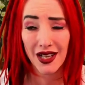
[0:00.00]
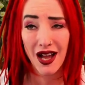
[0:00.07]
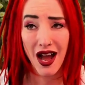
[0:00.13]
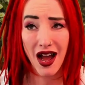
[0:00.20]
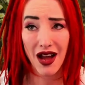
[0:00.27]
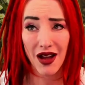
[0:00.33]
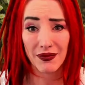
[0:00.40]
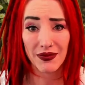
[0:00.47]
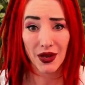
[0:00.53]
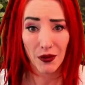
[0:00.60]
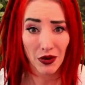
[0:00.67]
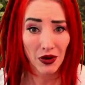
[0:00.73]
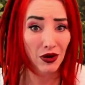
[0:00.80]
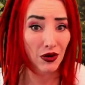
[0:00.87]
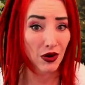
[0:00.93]

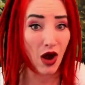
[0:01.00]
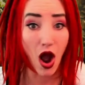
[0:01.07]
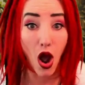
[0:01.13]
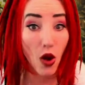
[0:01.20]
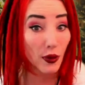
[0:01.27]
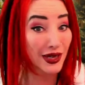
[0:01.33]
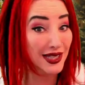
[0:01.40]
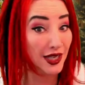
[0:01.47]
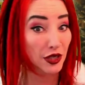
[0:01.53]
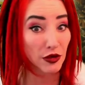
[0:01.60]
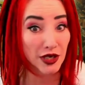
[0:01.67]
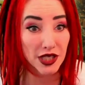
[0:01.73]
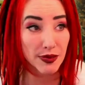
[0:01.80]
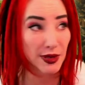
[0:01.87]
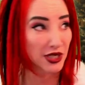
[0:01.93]
were always at
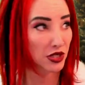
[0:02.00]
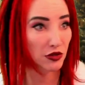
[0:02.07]
Christmas.